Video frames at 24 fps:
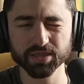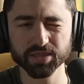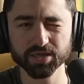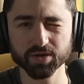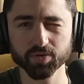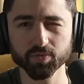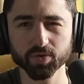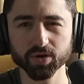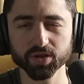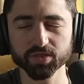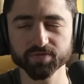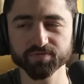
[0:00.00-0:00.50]
I
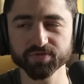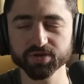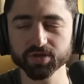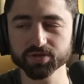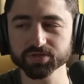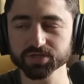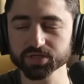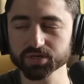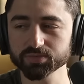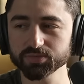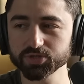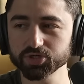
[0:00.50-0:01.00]
think one of the videos
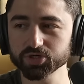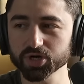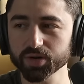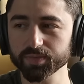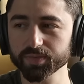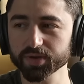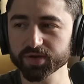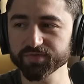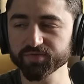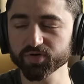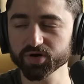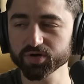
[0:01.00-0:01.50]
I'm going to be
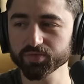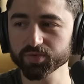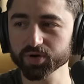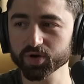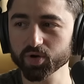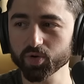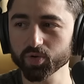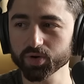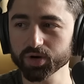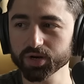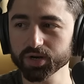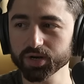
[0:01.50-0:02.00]
dropping, I've already
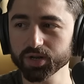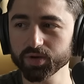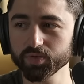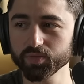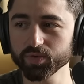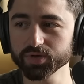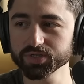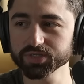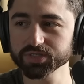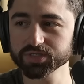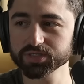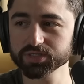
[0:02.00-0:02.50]
recorded it,
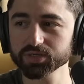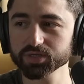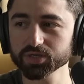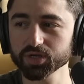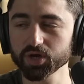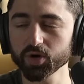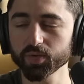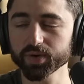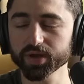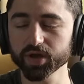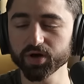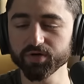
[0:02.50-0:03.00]
was
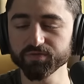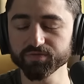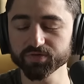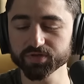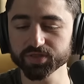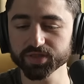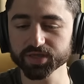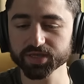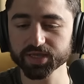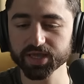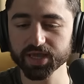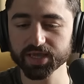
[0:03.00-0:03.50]
going over
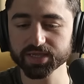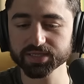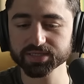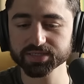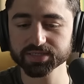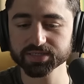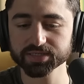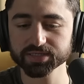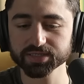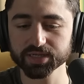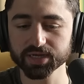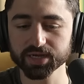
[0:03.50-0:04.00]
to the
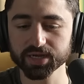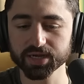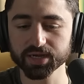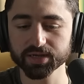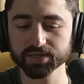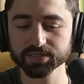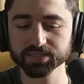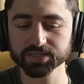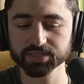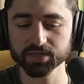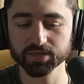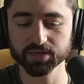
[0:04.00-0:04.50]
case
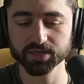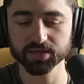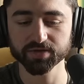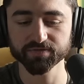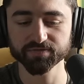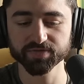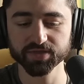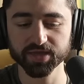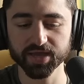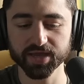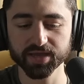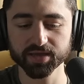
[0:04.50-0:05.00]
uh, study
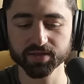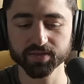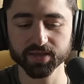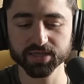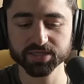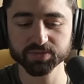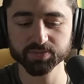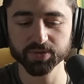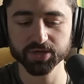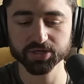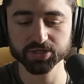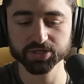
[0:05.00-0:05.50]
of the
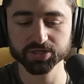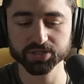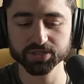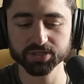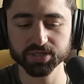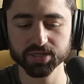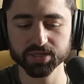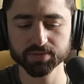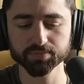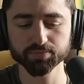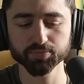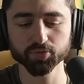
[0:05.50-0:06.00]
ALS
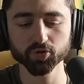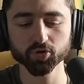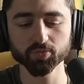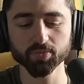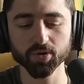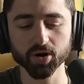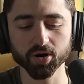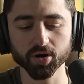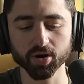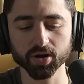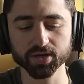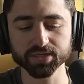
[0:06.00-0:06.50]
patient had
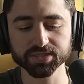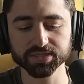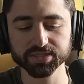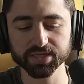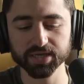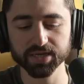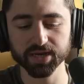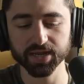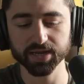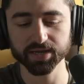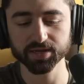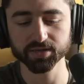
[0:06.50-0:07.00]
bulbar
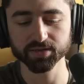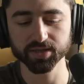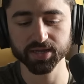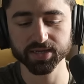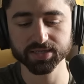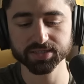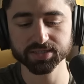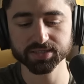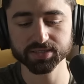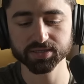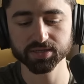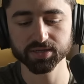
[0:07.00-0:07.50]
onset
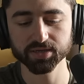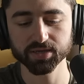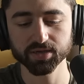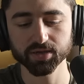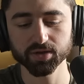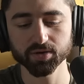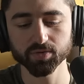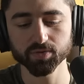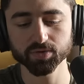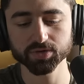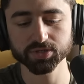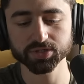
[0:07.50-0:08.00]
ALS.
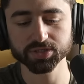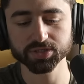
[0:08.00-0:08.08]
Really?